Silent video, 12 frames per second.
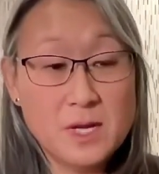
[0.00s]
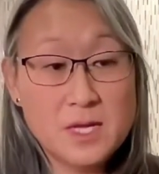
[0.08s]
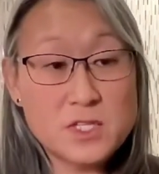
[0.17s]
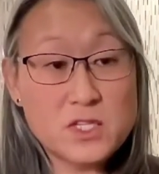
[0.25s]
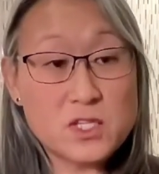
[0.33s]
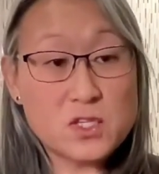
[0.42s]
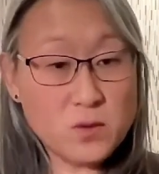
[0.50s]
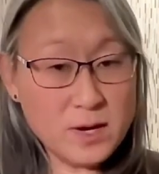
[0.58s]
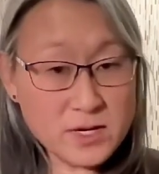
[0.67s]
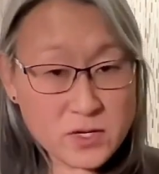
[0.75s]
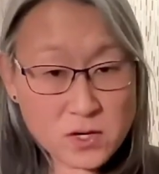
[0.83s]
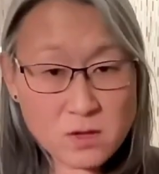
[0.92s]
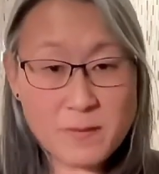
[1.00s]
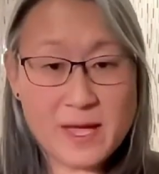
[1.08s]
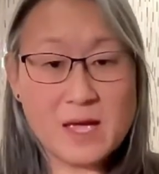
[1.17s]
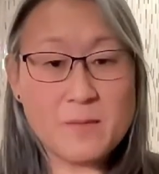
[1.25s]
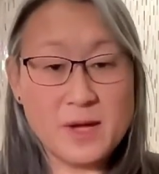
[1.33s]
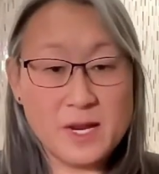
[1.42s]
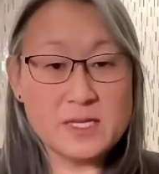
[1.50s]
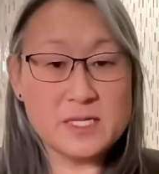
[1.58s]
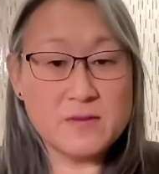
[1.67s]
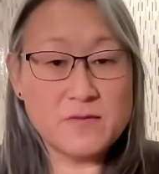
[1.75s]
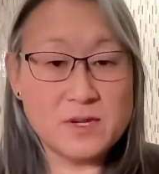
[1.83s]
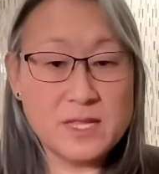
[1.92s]
Structural back pain is
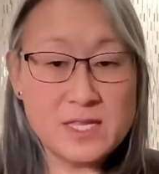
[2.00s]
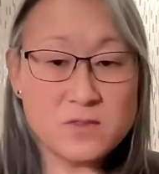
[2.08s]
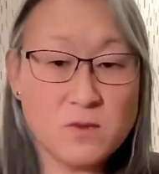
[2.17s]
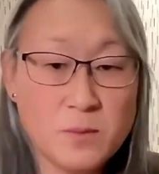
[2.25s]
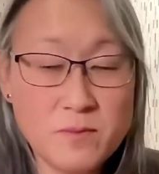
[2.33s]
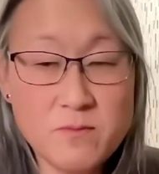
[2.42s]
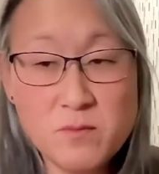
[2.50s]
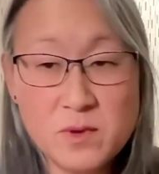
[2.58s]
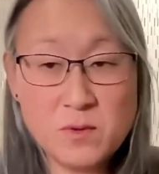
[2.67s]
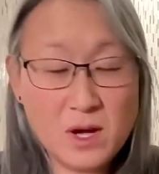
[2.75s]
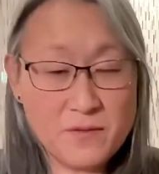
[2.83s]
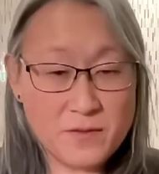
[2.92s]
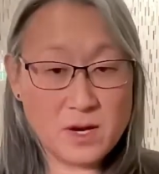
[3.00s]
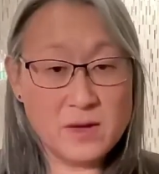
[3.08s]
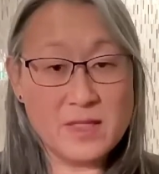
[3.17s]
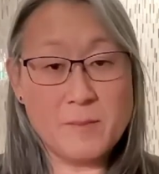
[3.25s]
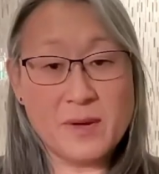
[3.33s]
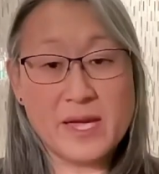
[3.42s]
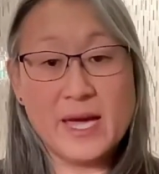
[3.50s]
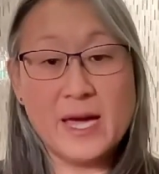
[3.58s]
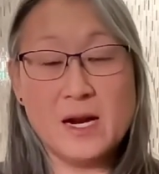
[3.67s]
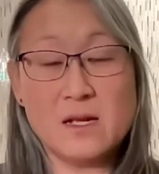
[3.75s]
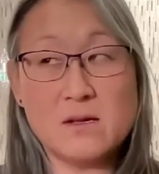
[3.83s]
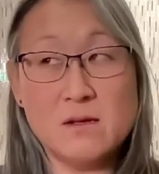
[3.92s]
different. That's what we often call that
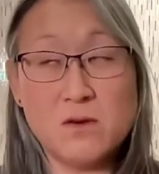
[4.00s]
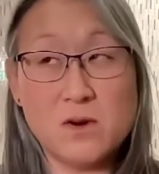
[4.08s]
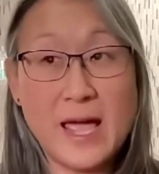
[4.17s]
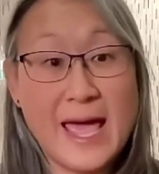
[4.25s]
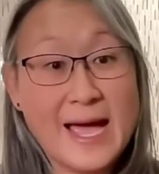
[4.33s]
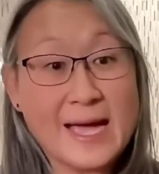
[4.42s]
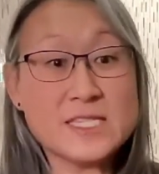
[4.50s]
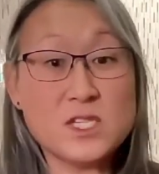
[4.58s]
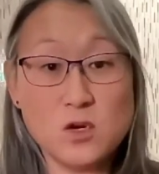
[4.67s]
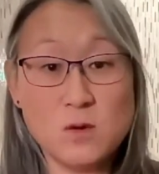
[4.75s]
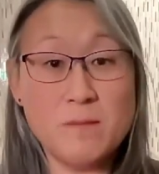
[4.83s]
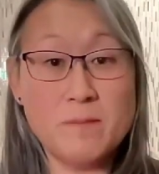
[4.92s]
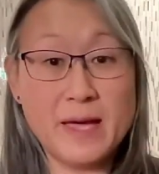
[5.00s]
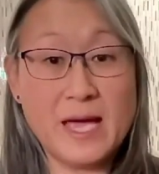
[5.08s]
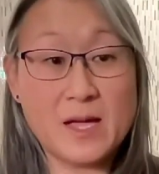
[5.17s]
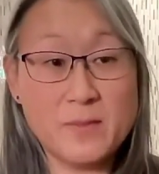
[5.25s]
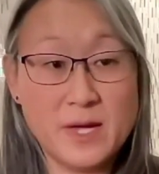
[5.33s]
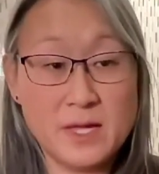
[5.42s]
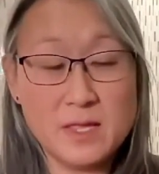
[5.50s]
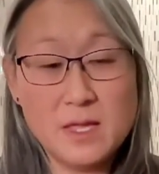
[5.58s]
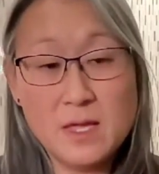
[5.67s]
mechanical or axial back pain.